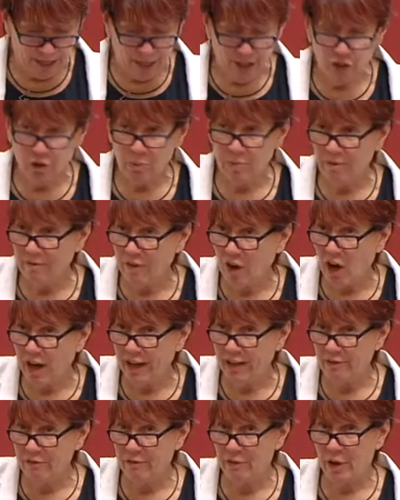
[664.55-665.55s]
to
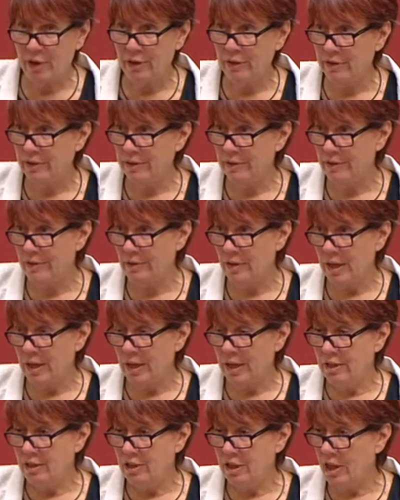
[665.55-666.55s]
provide a focus,
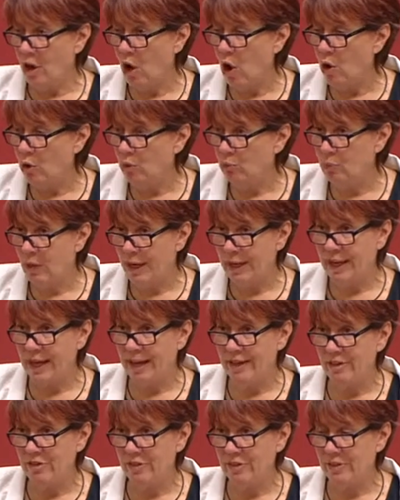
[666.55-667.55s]
to hold one
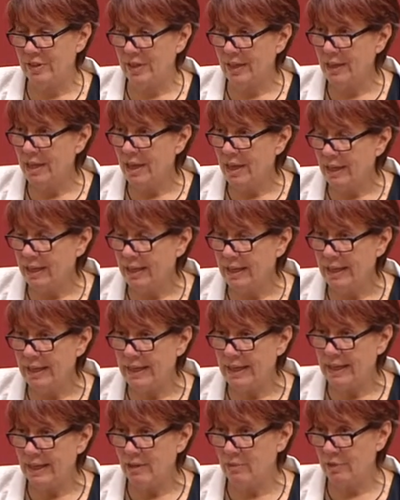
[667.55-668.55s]
agency
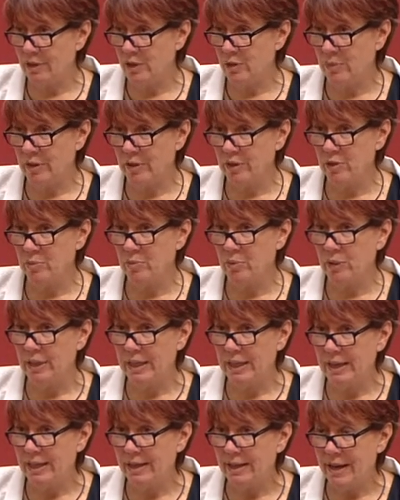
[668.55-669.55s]
clearly responsible
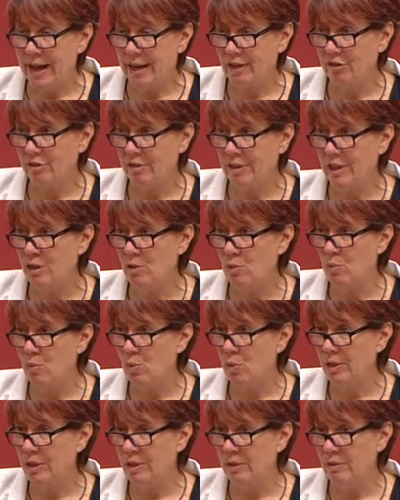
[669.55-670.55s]
in a nationally
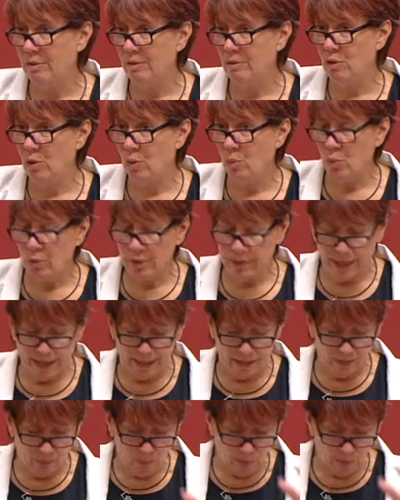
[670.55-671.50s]
coordinated